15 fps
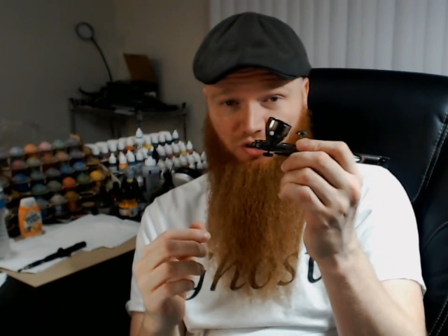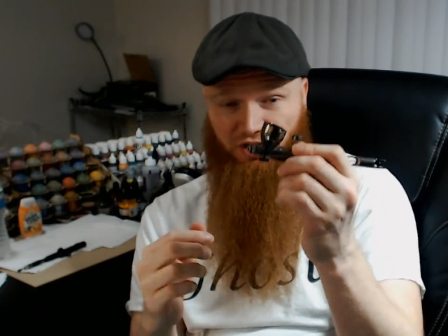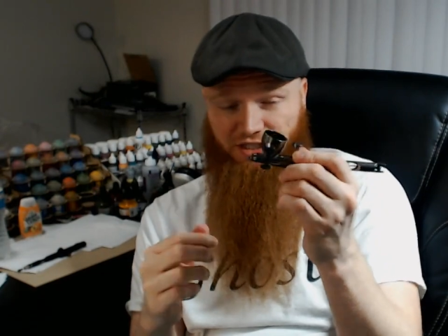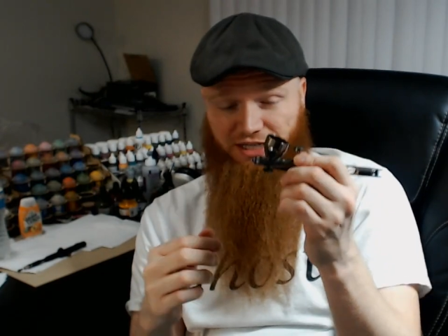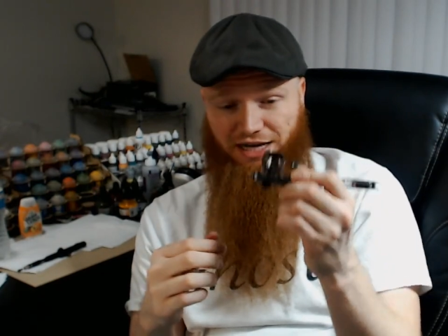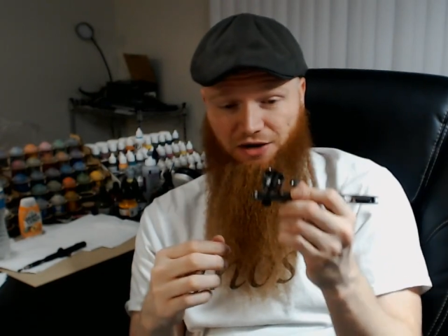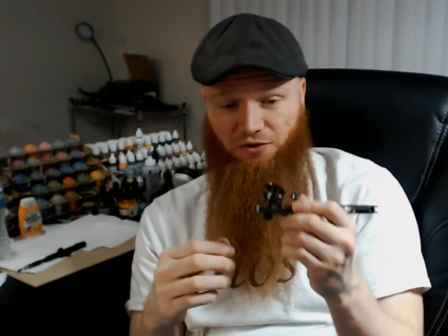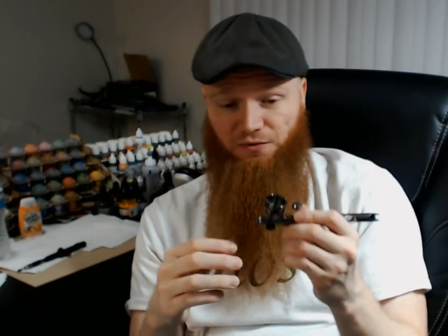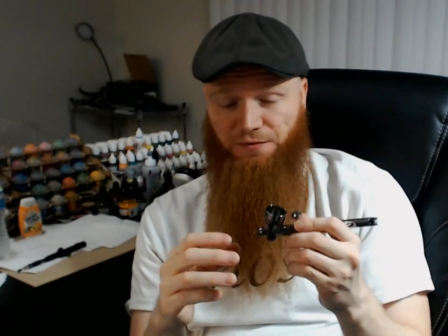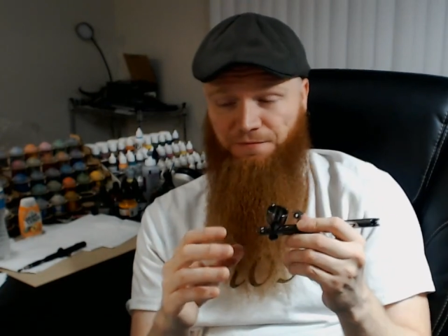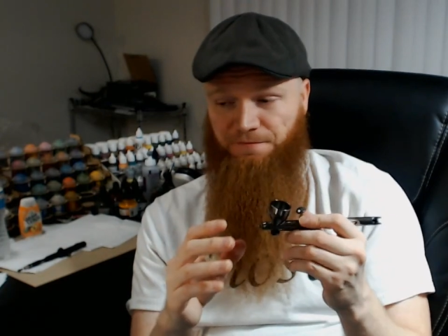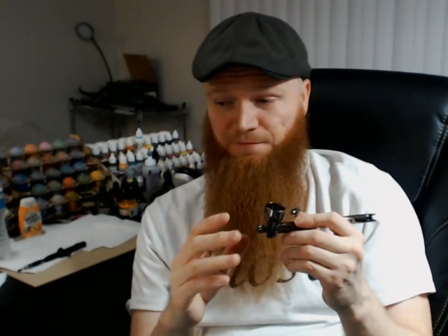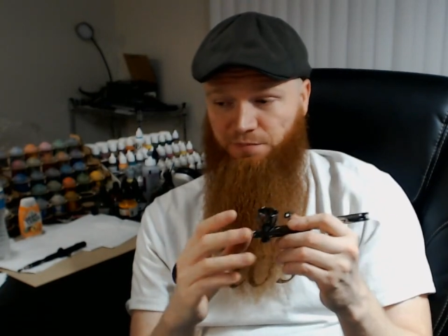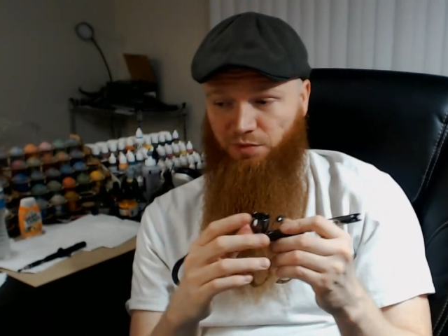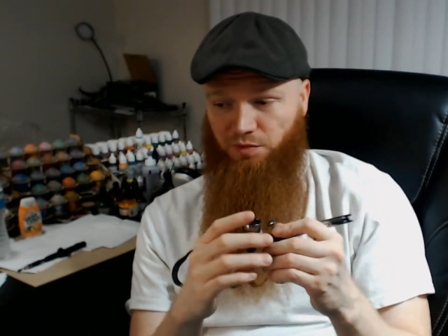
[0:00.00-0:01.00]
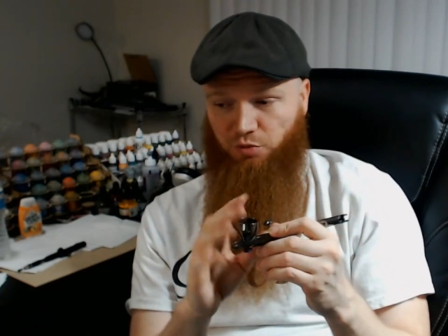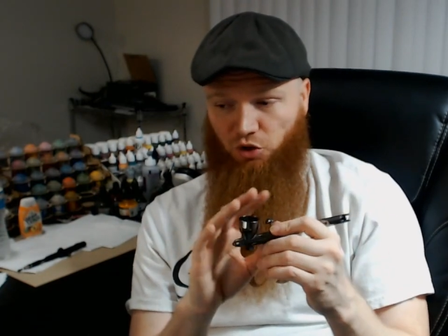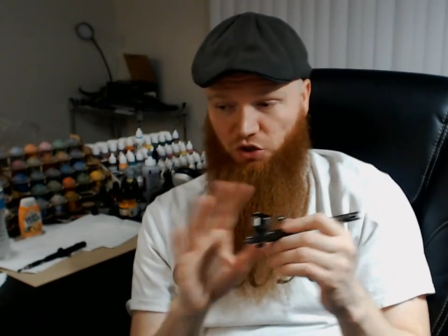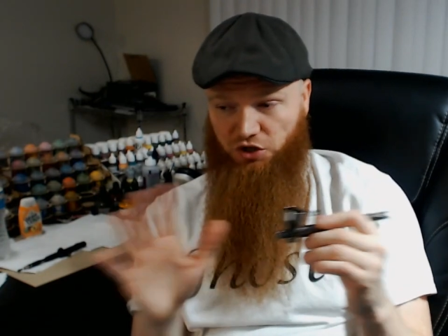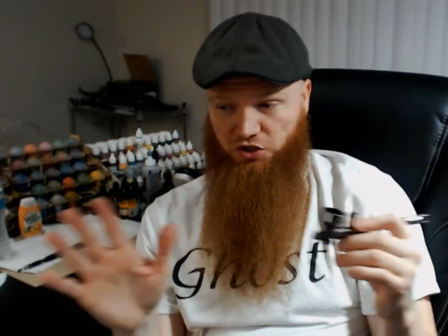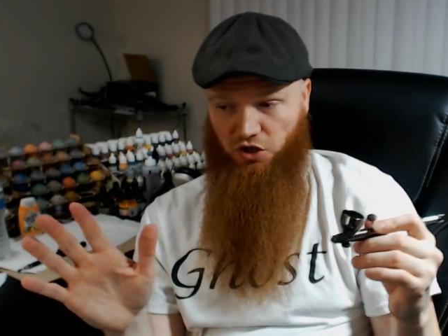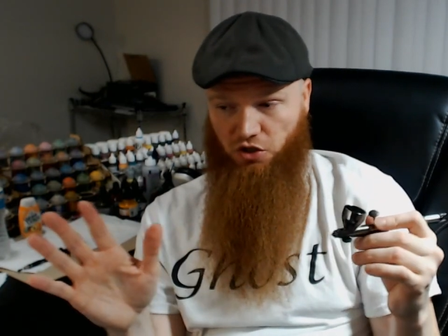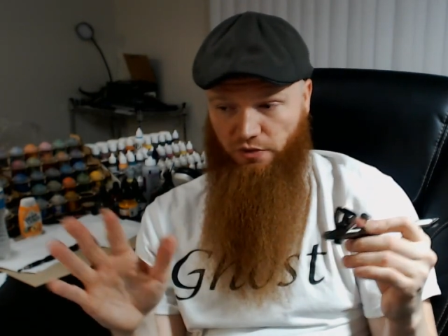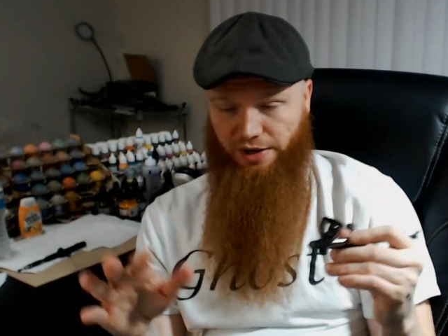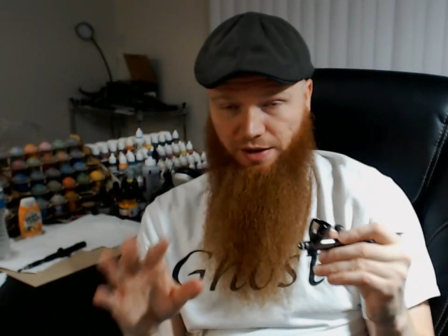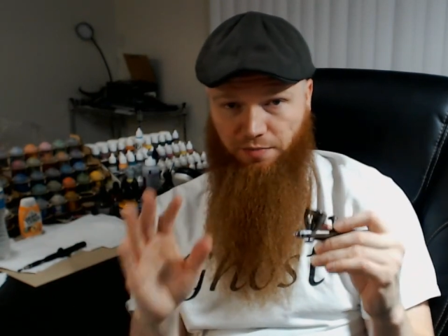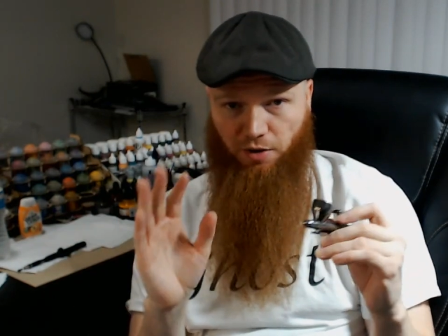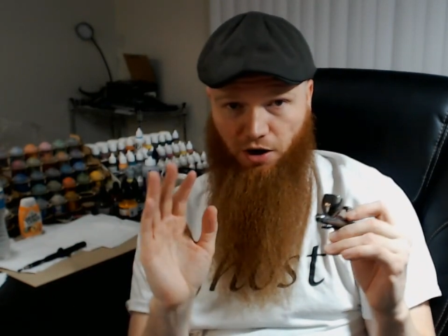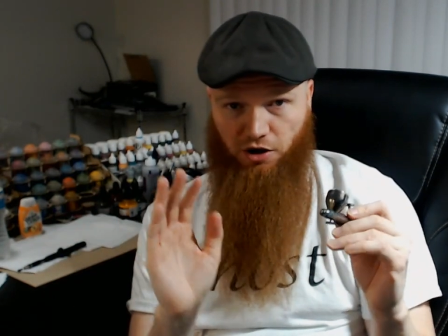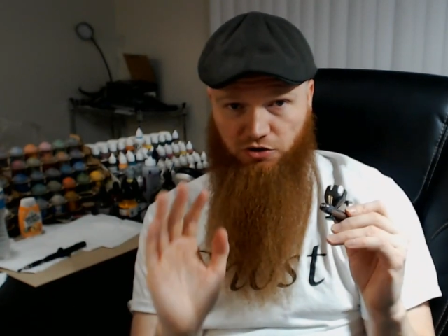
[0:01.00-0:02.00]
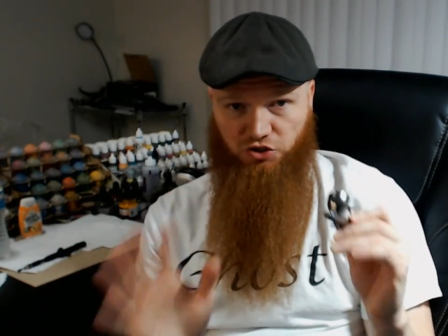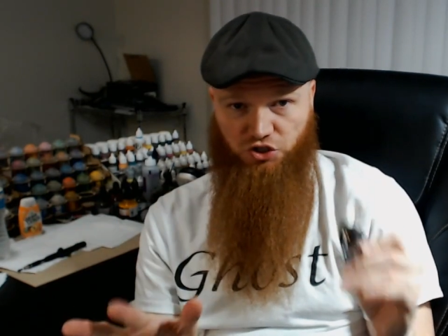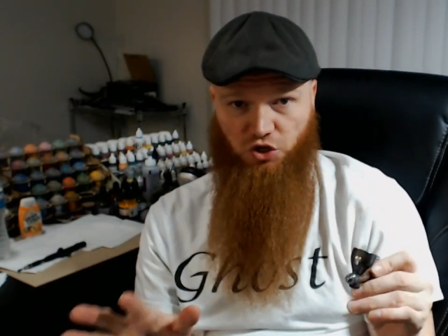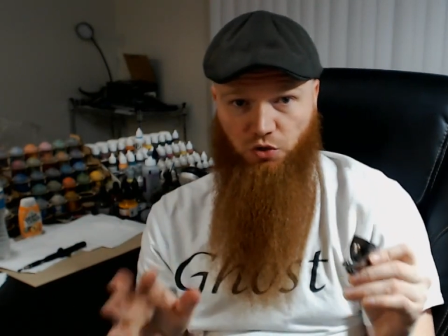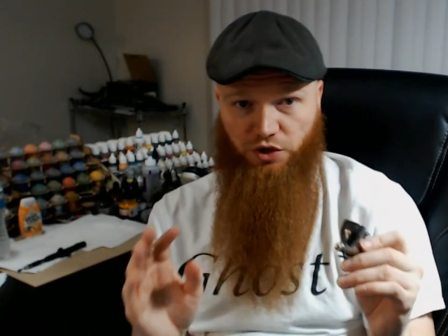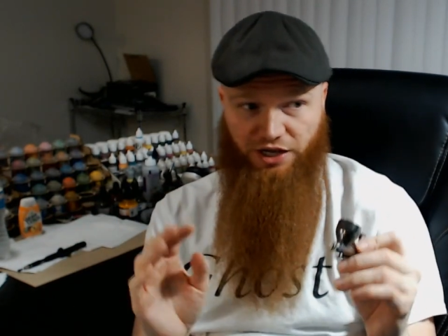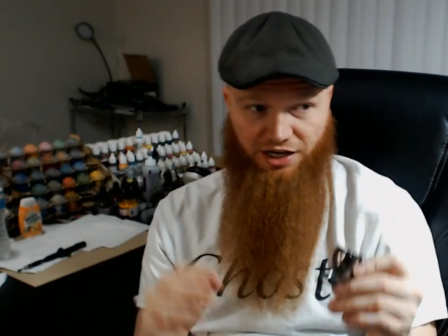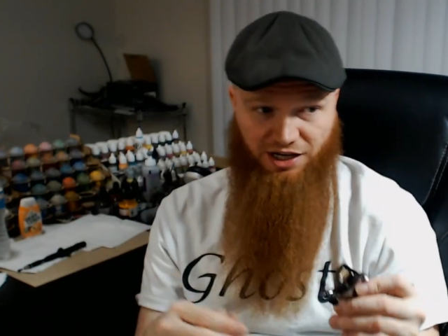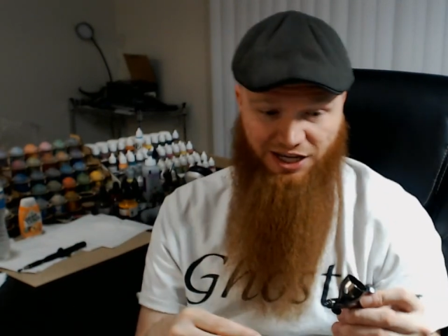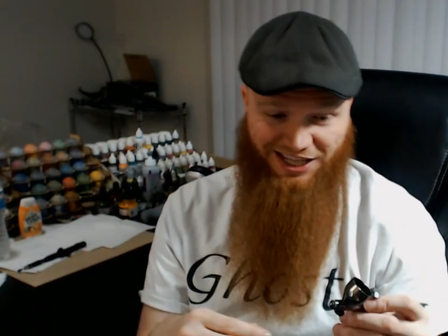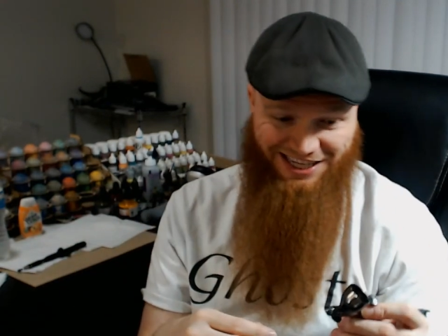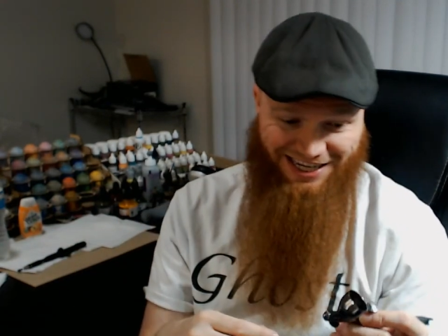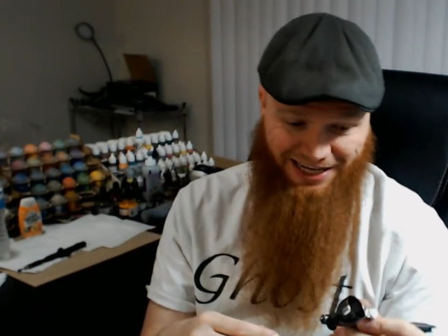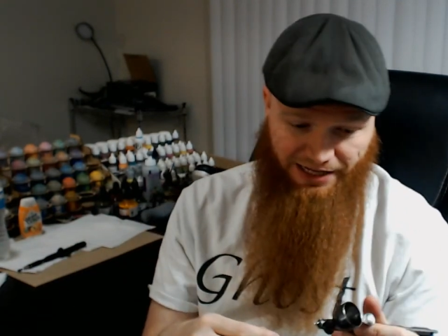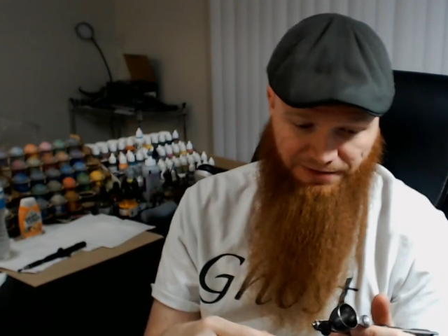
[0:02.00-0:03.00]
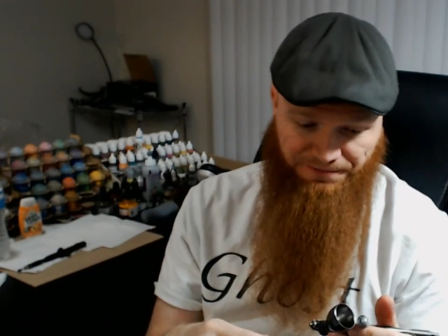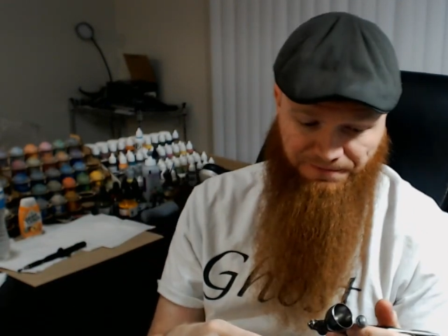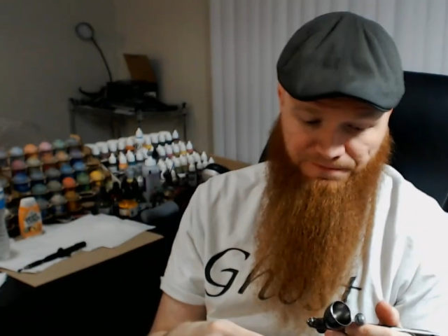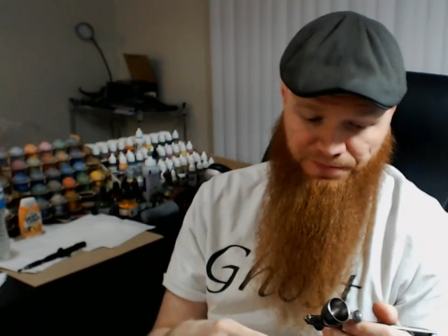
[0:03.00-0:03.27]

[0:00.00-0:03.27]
out, pull this all the way apart, soak it and clean it.